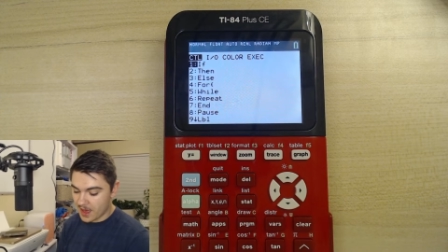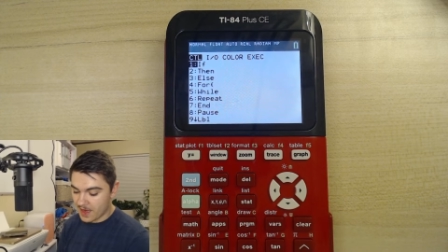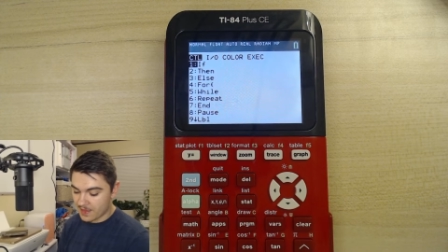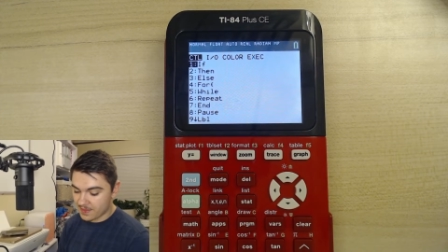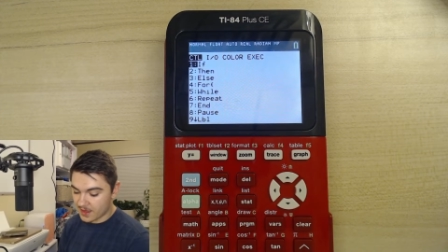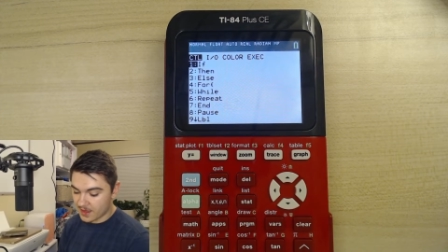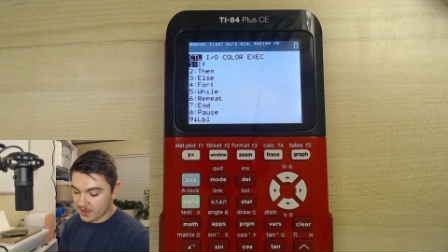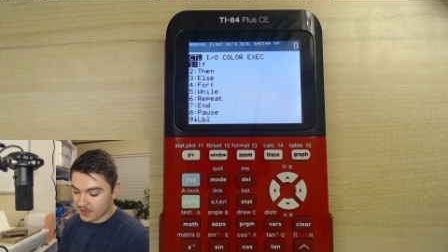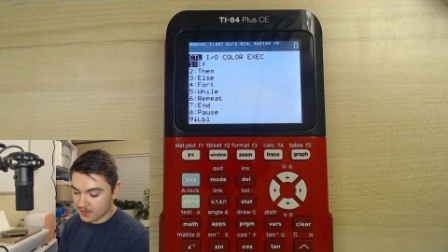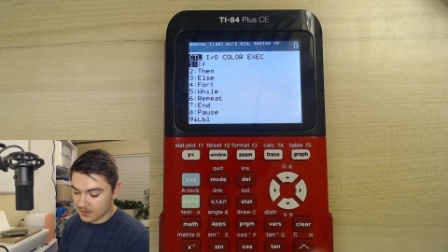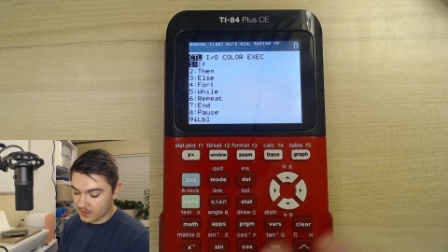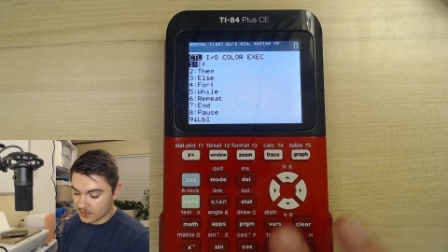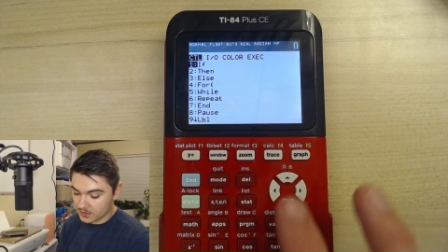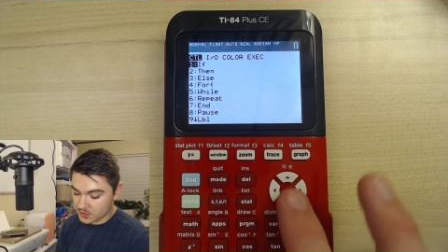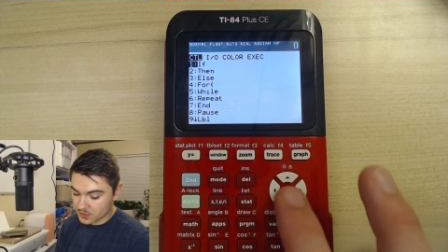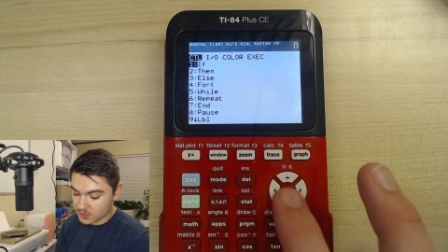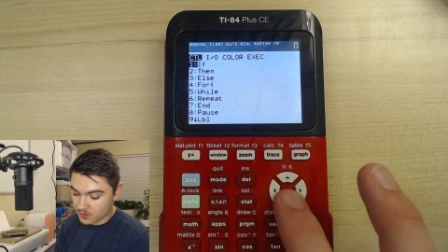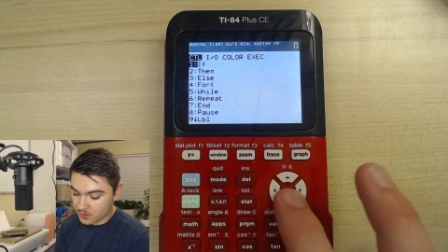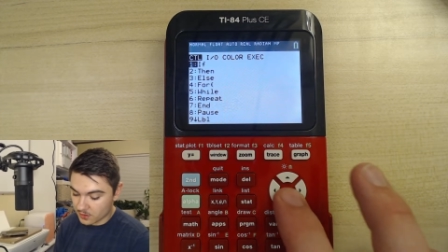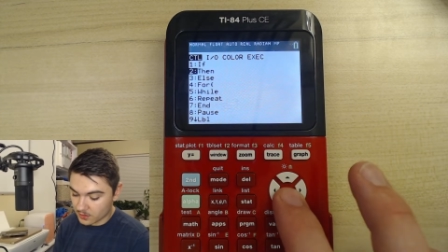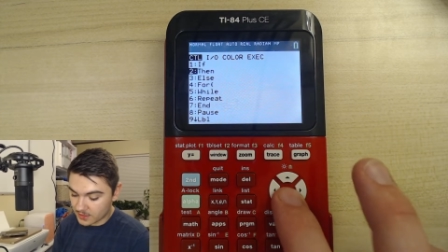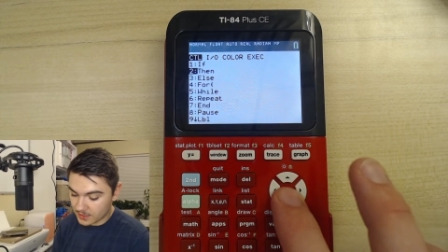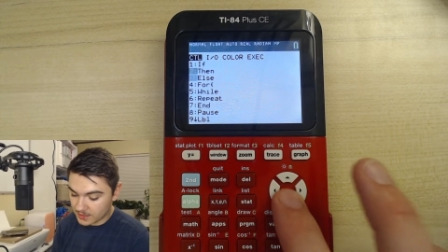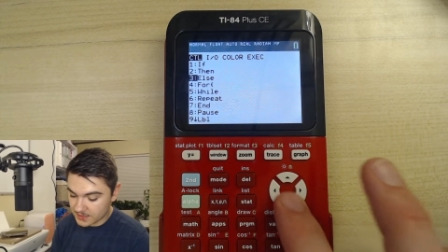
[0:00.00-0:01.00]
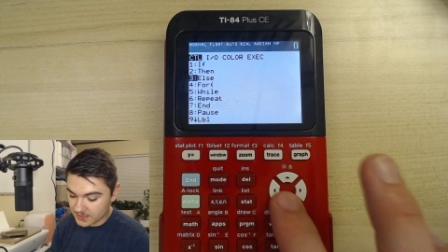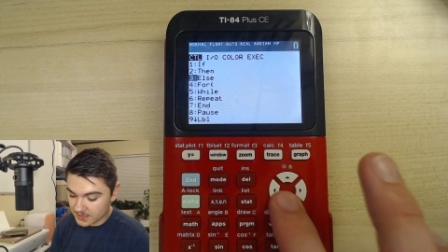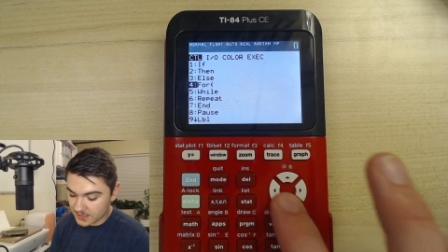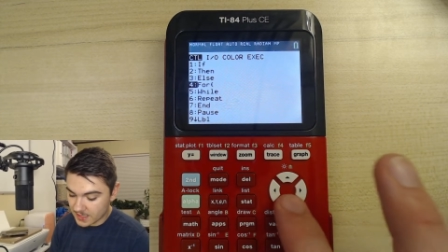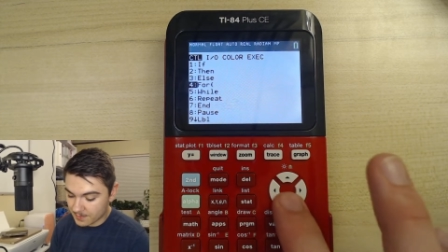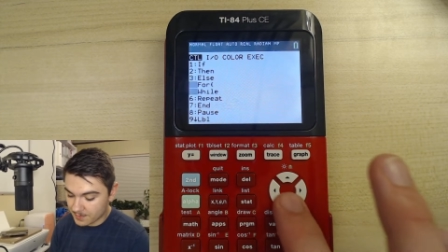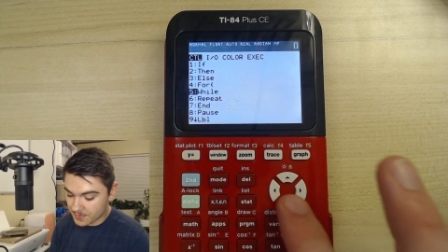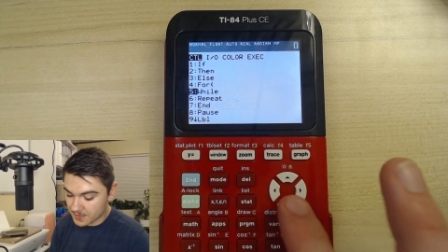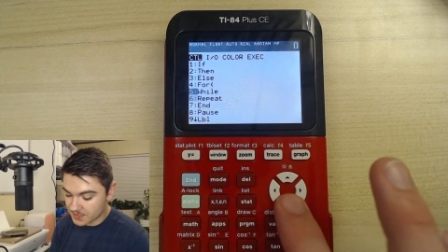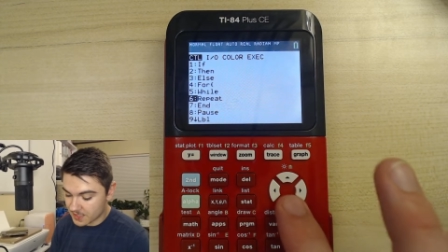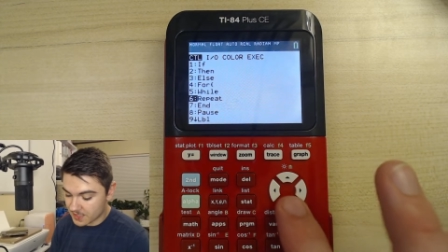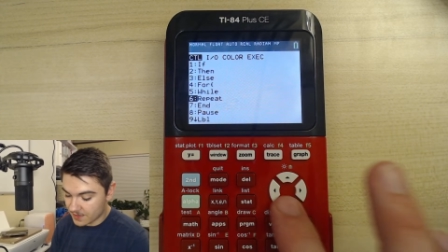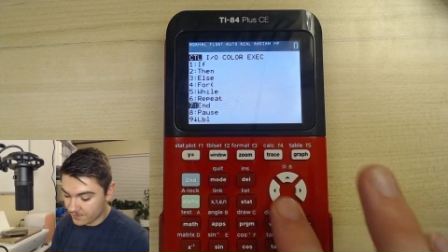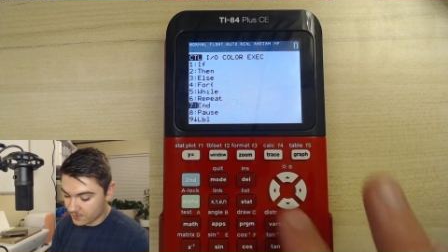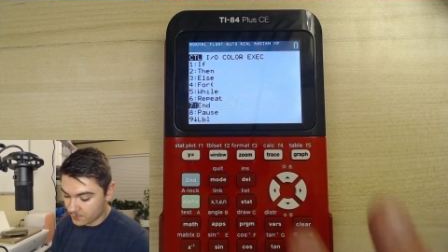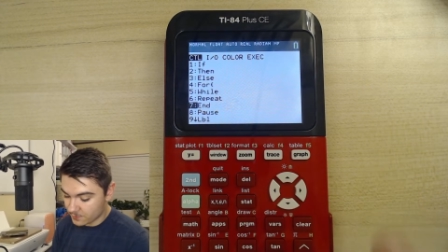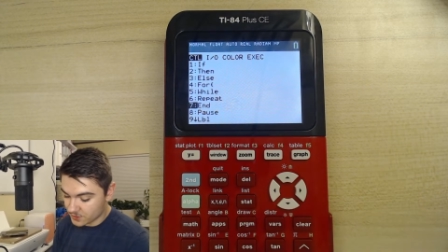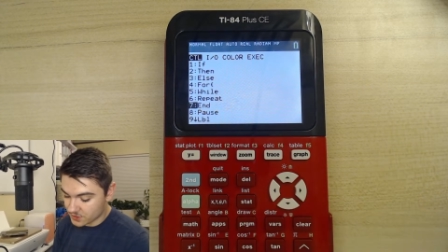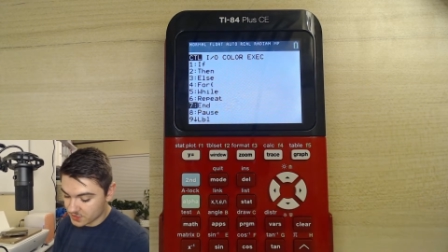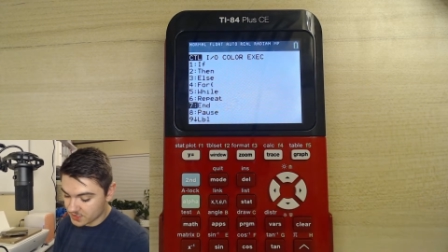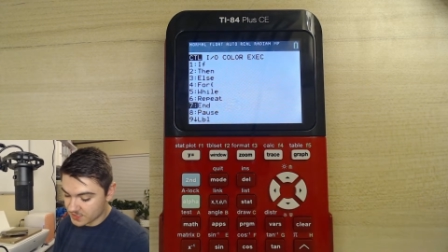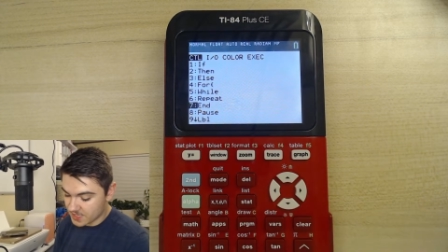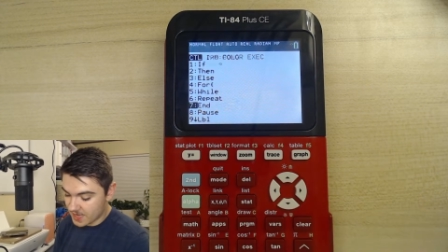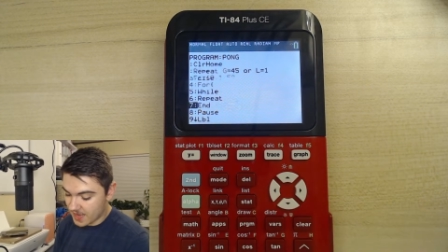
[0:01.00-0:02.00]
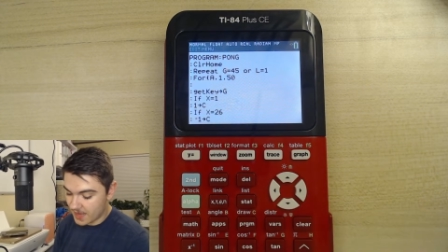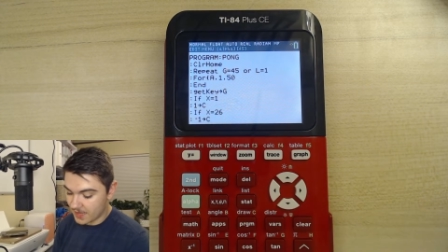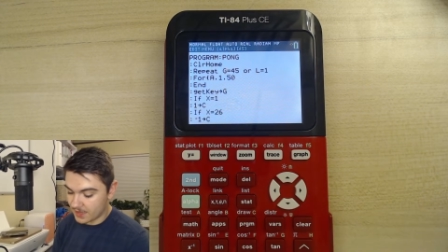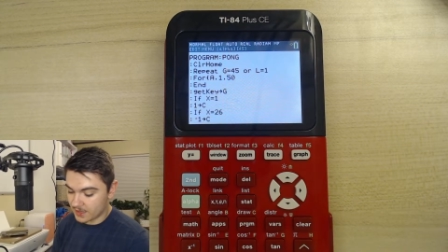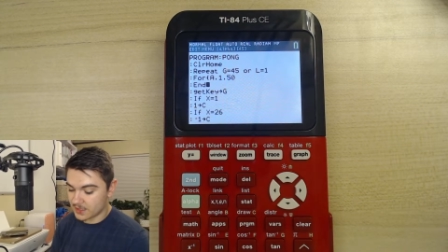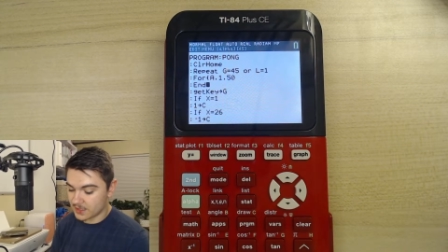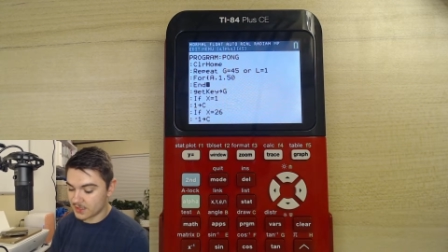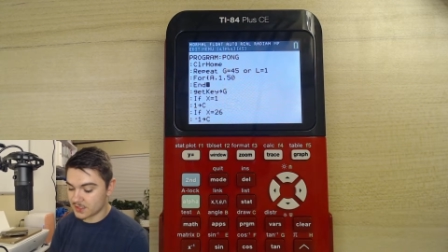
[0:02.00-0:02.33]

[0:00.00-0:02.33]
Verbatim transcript: and then scroll down to number 7, which is end.